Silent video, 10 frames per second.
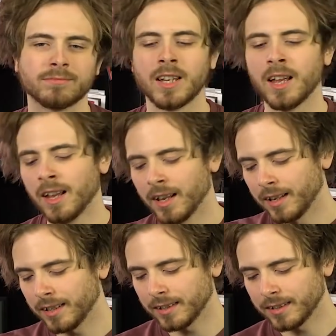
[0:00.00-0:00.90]

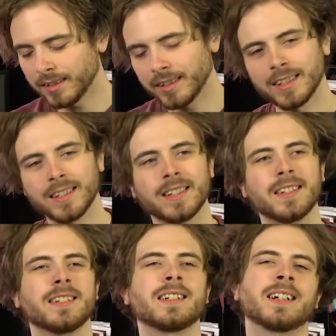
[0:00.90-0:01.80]

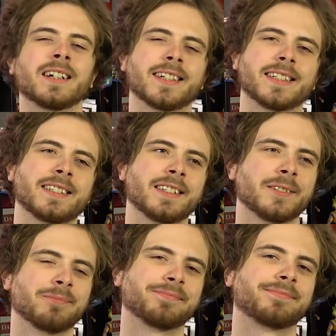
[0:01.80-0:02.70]

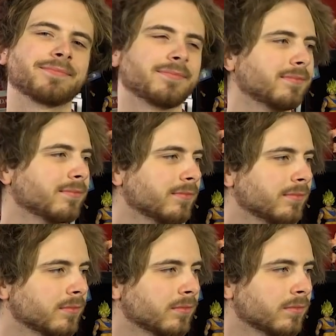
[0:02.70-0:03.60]

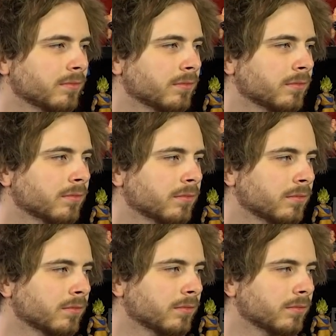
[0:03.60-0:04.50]

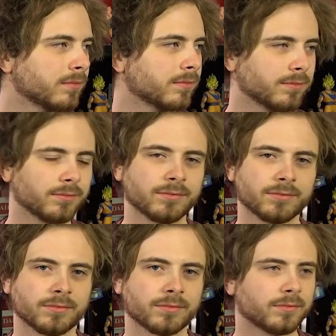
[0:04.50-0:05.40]

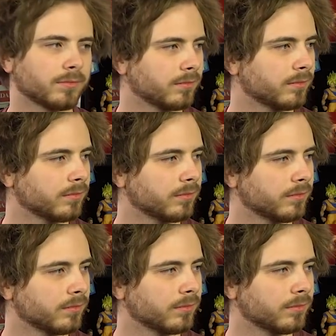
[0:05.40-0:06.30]

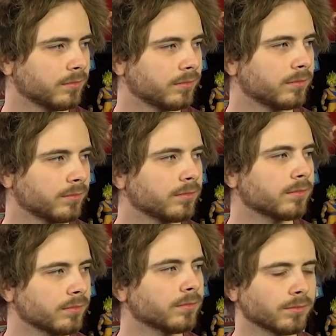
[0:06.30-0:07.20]

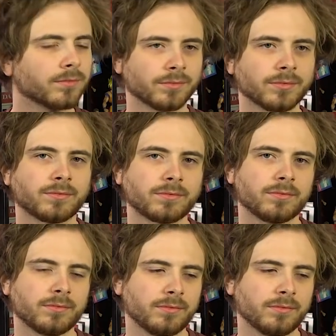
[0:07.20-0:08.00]
This person isn't speaking.